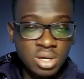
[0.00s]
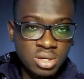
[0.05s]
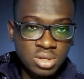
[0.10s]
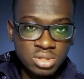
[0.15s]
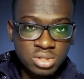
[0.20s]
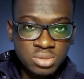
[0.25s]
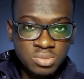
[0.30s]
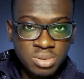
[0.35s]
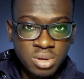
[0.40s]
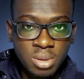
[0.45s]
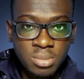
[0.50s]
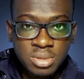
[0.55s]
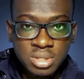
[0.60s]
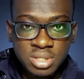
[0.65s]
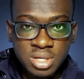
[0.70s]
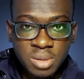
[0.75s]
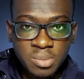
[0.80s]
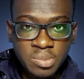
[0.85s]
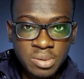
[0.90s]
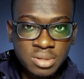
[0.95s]
yeah, you should probably
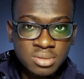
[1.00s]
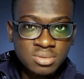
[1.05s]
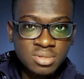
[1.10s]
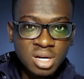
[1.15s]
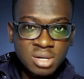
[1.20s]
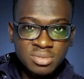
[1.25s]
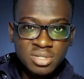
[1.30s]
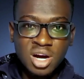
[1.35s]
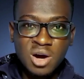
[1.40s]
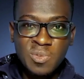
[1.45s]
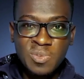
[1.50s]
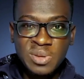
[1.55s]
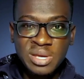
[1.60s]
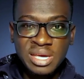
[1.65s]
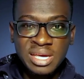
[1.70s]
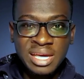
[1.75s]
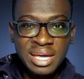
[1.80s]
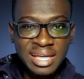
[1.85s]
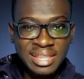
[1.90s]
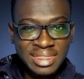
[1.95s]
dump it. I'm
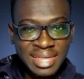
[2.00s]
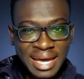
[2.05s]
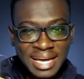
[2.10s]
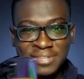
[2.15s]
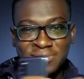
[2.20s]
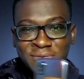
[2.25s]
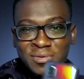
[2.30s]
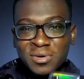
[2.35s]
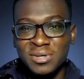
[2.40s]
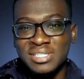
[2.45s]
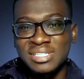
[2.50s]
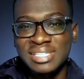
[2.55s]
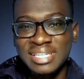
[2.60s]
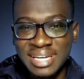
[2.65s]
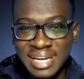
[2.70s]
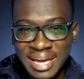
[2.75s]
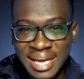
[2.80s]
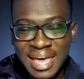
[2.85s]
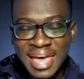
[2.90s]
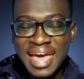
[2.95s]
Delpy. Thanks for
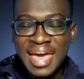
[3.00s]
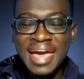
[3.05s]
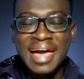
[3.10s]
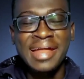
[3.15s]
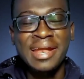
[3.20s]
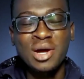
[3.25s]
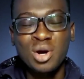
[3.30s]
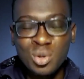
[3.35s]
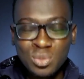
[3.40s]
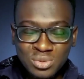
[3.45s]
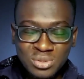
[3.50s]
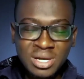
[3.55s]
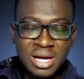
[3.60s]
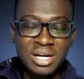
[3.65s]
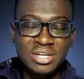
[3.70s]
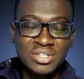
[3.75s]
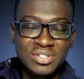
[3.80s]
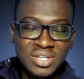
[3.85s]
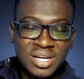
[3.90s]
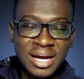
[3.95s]
watching, and I hope to
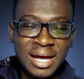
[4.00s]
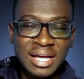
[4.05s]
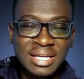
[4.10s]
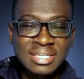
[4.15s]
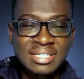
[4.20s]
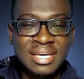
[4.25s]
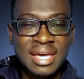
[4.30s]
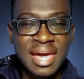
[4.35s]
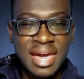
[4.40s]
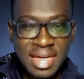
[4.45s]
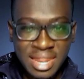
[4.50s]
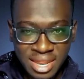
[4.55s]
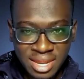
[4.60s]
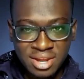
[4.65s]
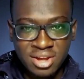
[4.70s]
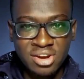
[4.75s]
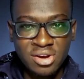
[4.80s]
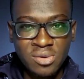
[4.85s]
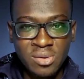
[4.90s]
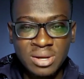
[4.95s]
catch you guys in
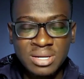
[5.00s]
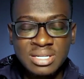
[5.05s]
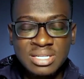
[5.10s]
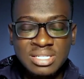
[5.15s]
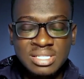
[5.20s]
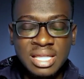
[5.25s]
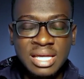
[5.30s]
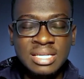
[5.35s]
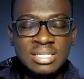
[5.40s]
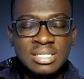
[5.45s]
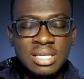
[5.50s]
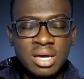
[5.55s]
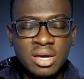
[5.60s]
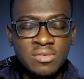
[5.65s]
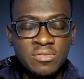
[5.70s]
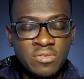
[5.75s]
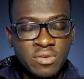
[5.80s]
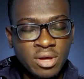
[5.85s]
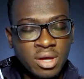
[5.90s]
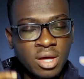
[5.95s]
another one. Stay
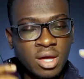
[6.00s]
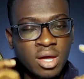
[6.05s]
safe.